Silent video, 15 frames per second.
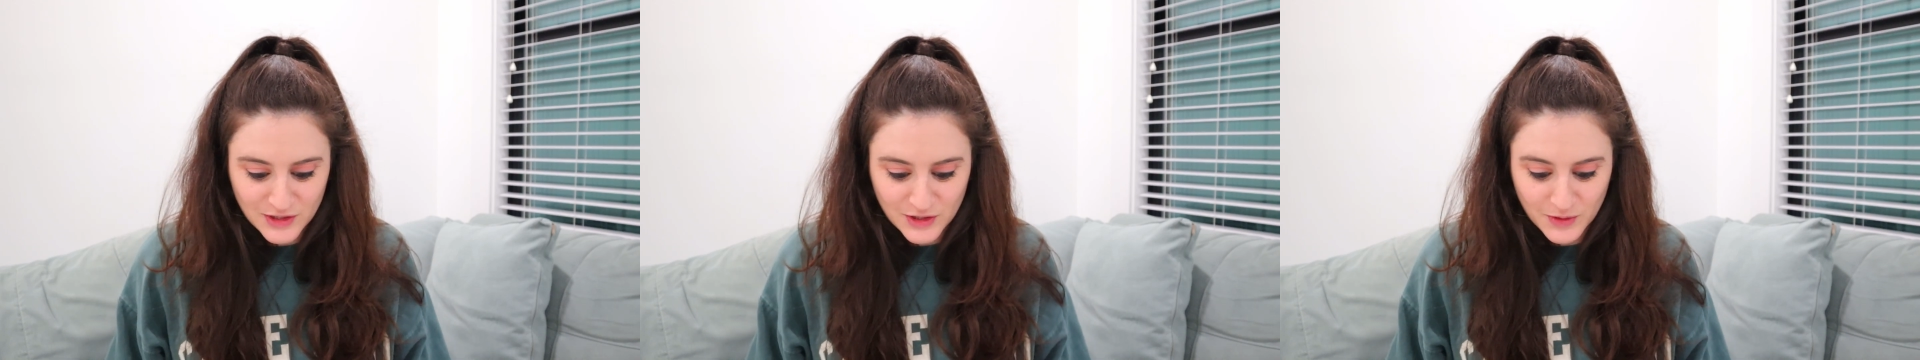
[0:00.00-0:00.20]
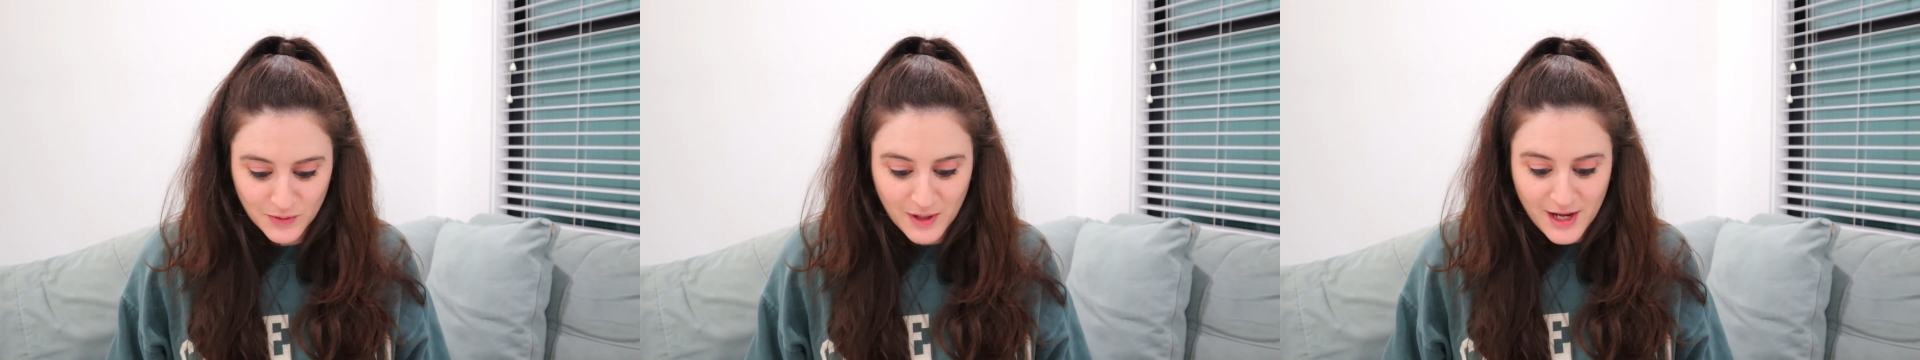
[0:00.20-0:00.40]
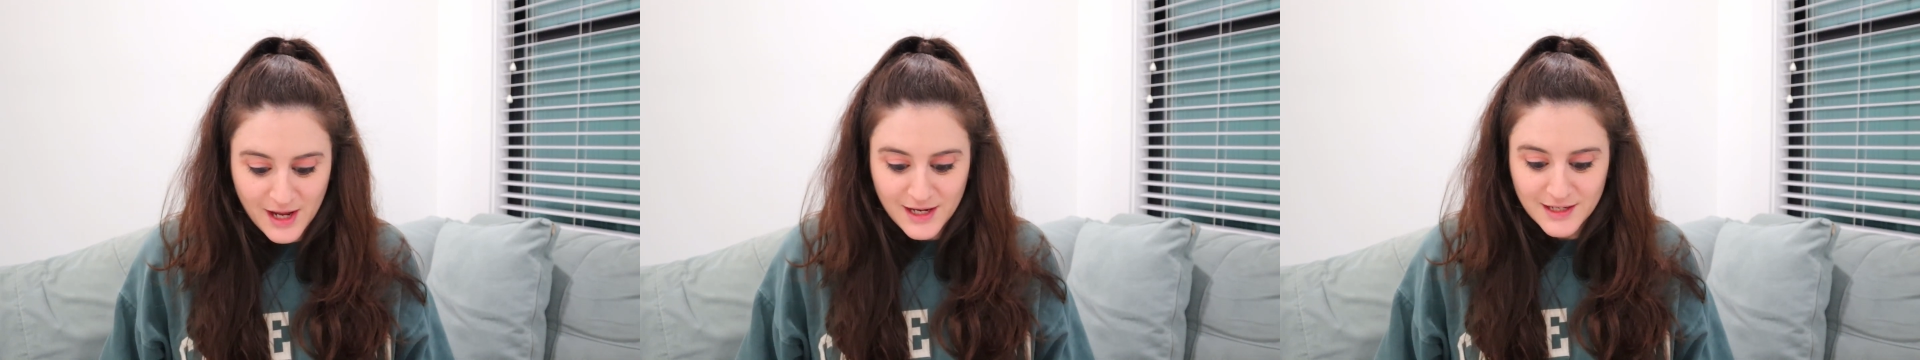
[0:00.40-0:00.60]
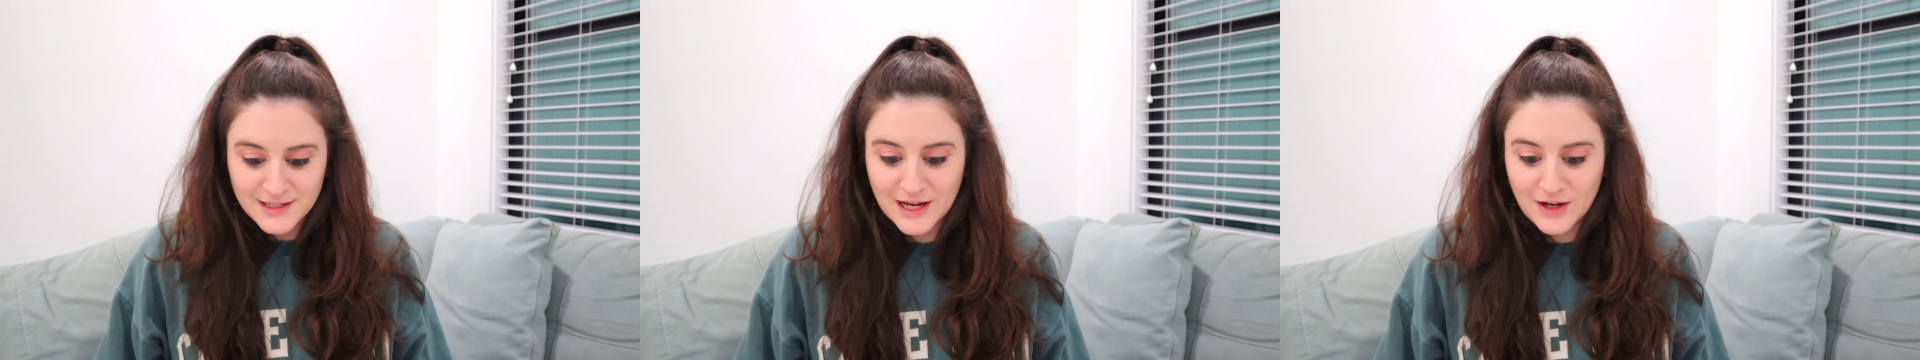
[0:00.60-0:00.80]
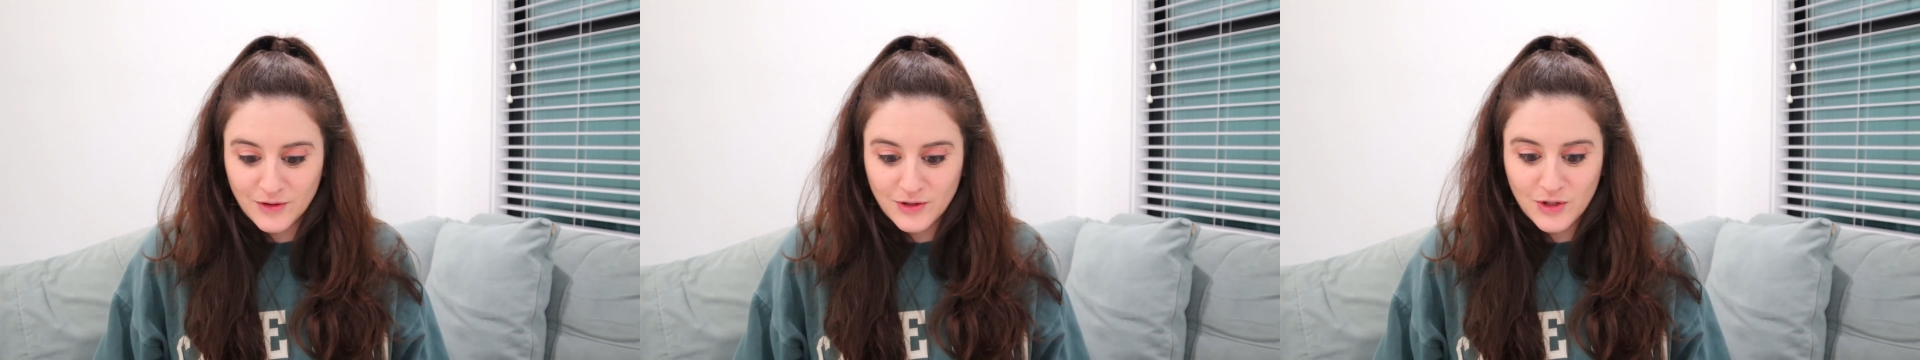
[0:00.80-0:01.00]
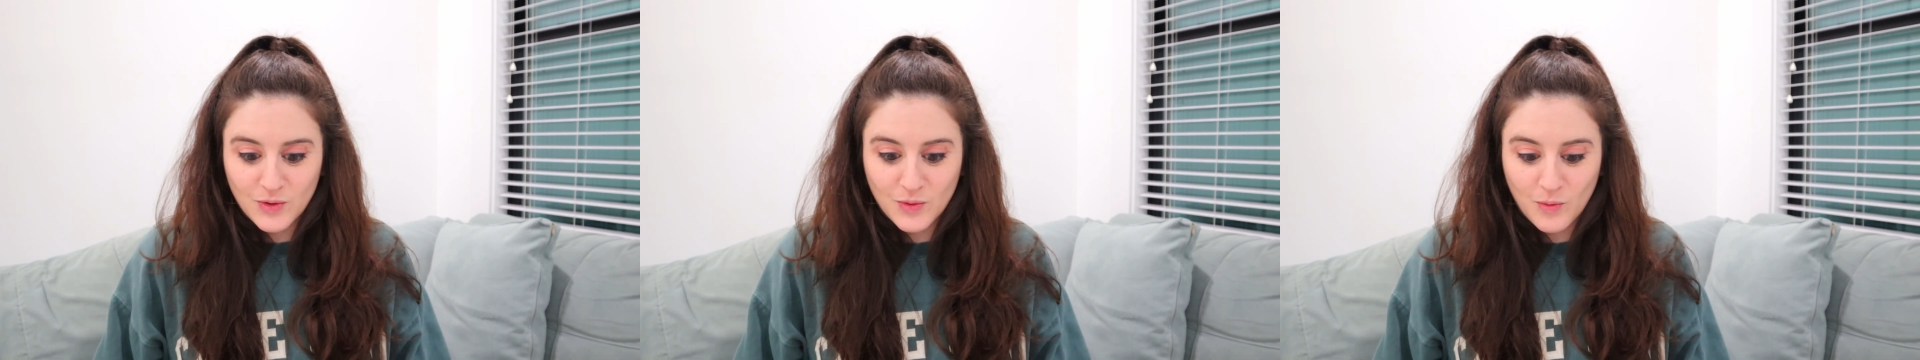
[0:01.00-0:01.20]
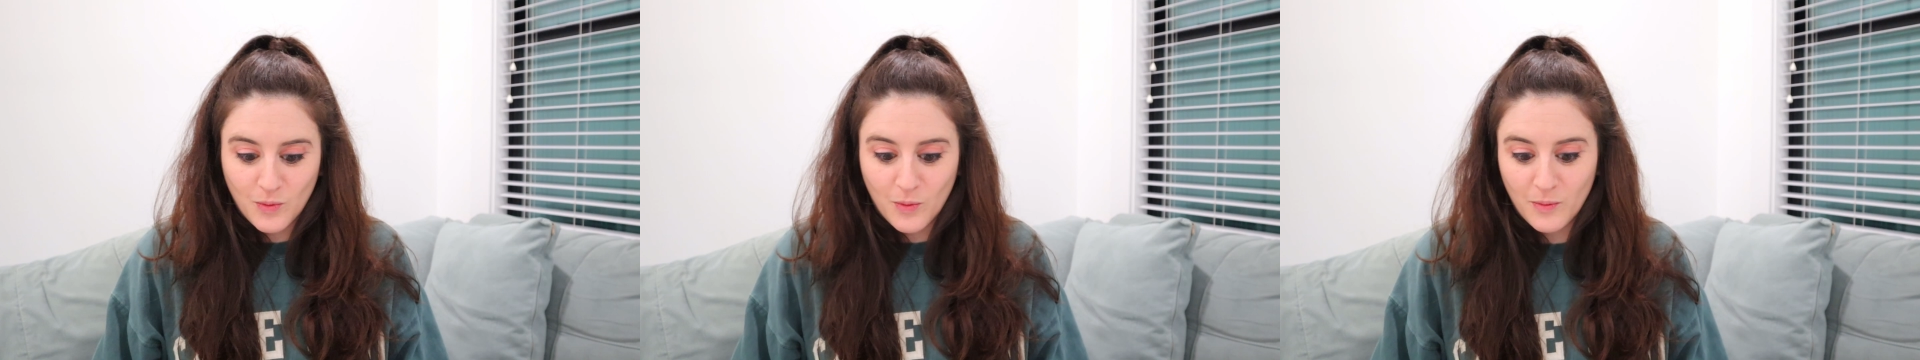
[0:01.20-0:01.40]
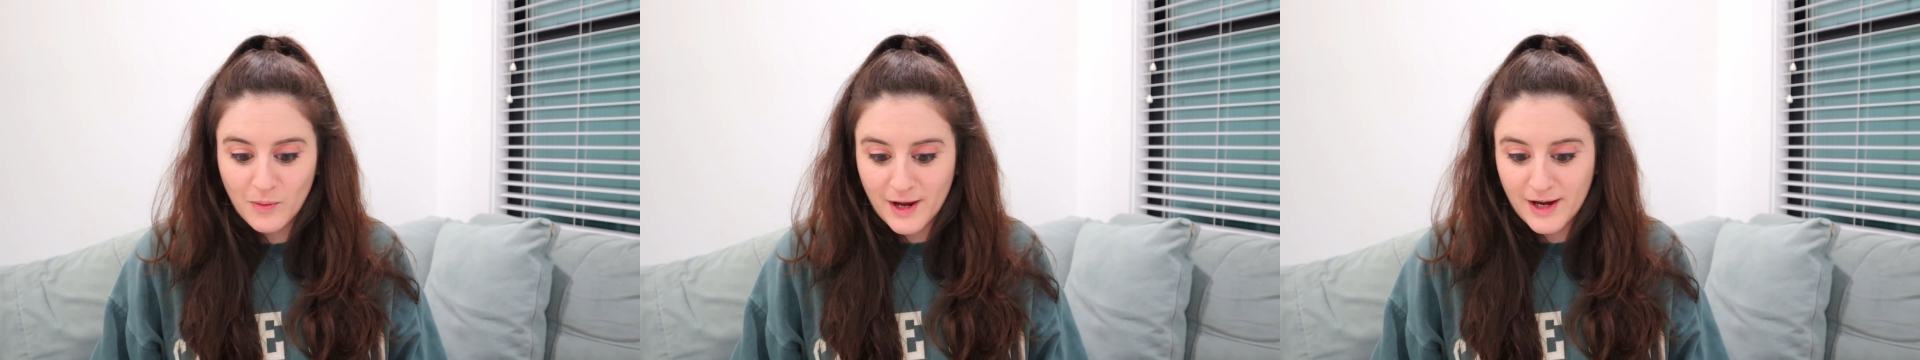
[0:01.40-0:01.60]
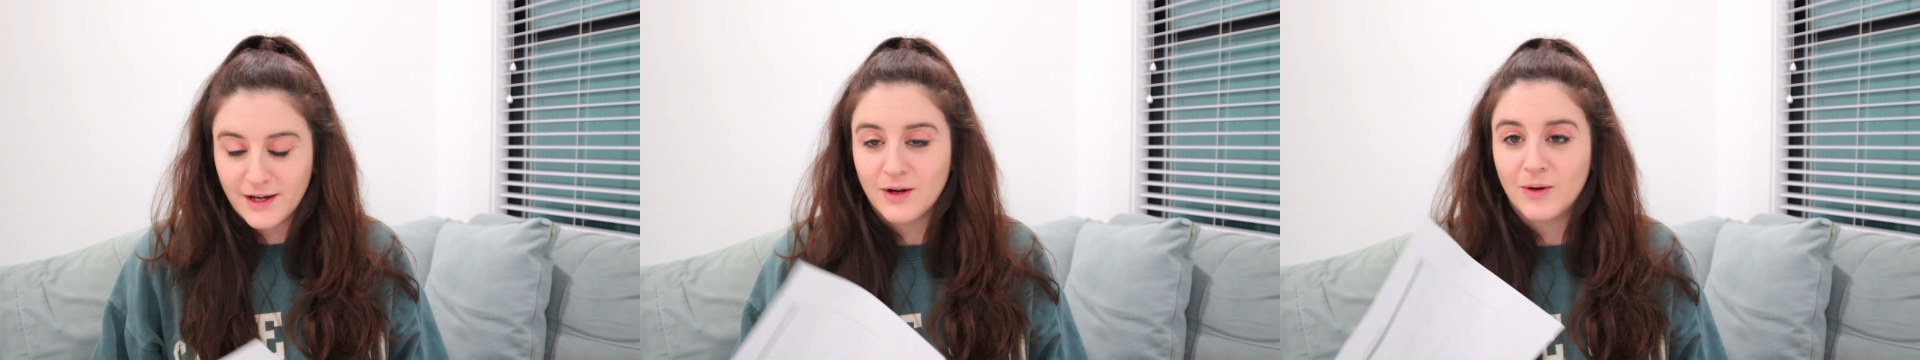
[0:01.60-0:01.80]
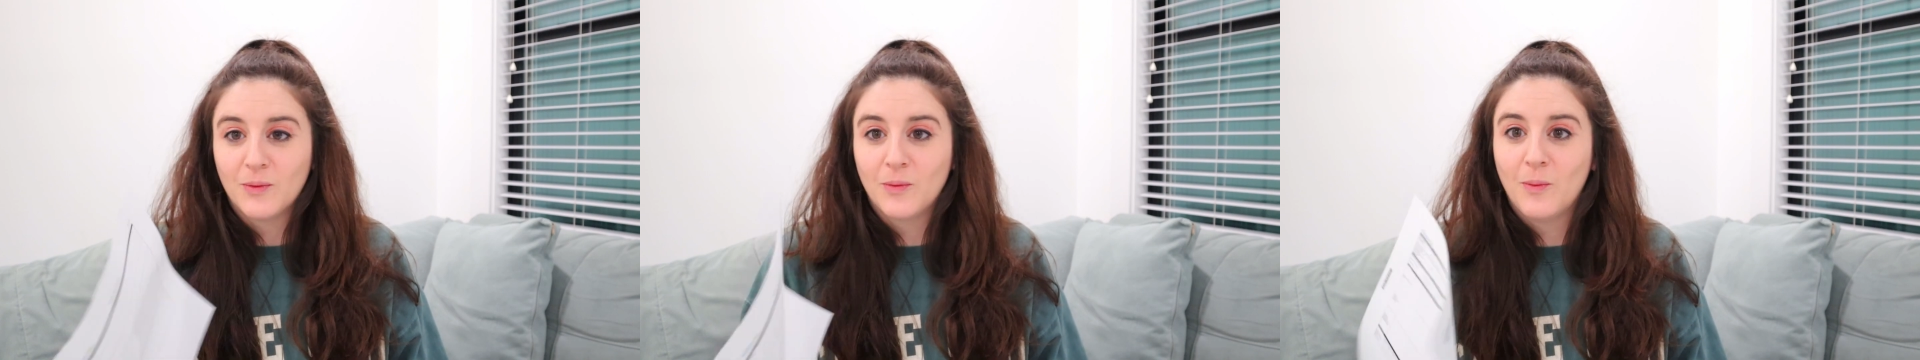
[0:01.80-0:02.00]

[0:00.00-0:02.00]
to tell you, like,